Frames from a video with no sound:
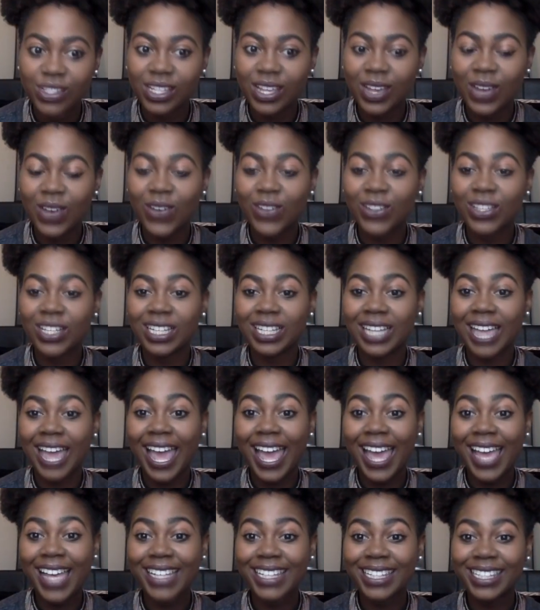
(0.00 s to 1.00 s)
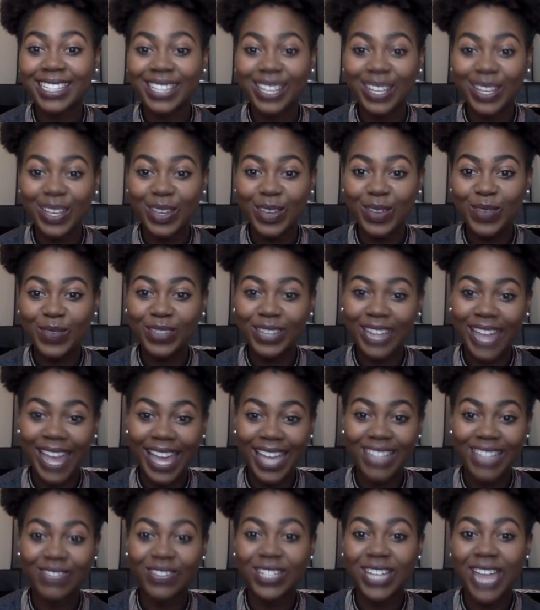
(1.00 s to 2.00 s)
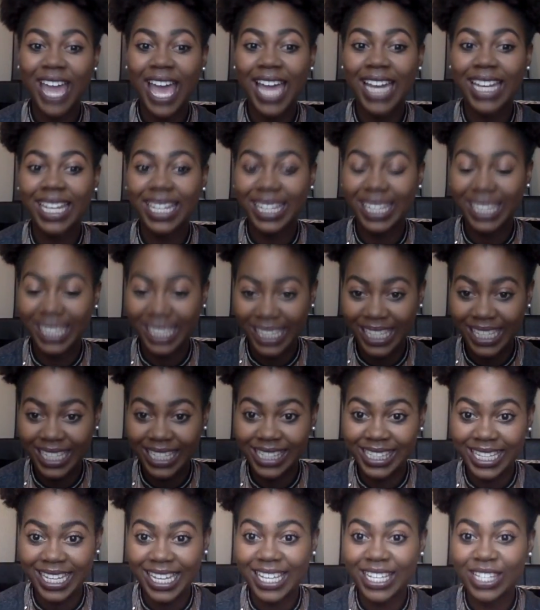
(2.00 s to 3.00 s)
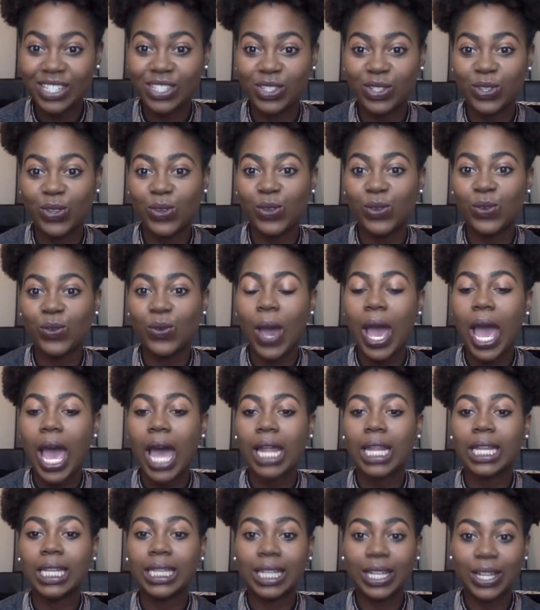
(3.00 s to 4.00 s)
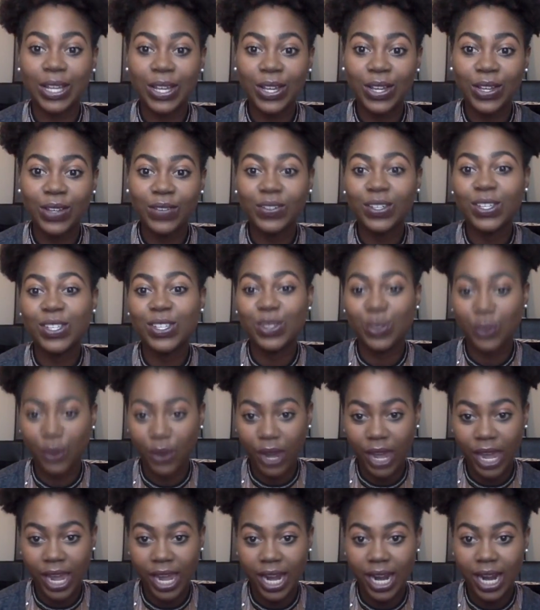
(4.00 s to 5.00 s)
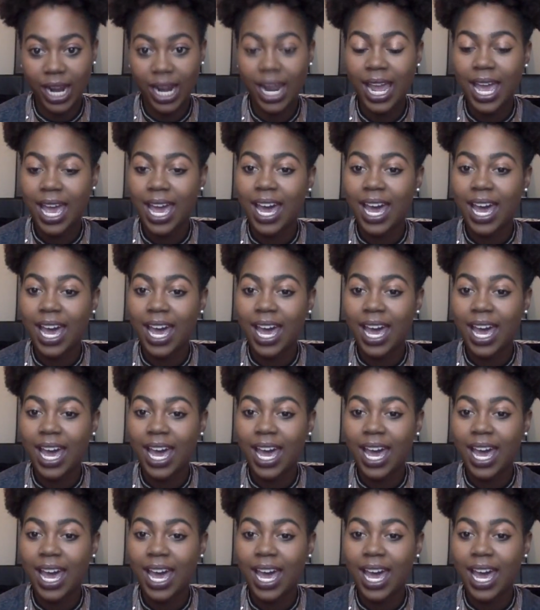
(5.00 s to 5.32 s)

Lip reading: So the last tip, last but not least, is to love your hair.